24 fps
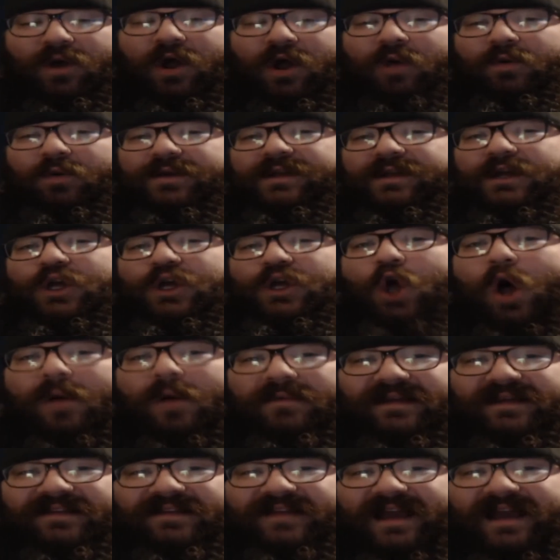was a
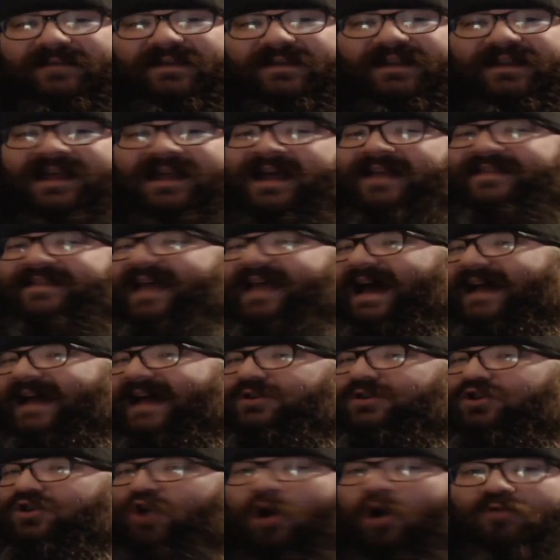comedy segment that had
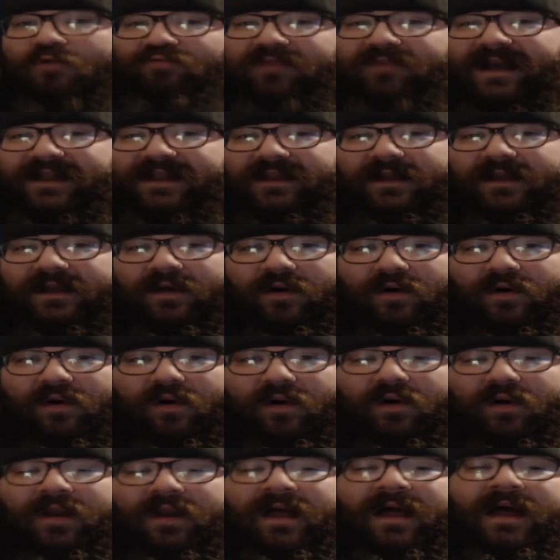no wrestling at
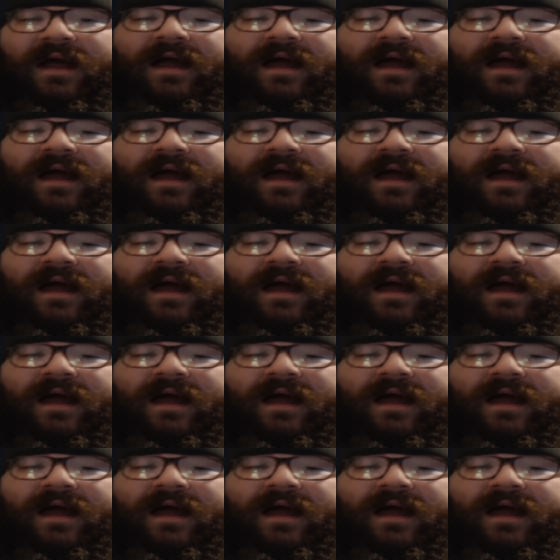all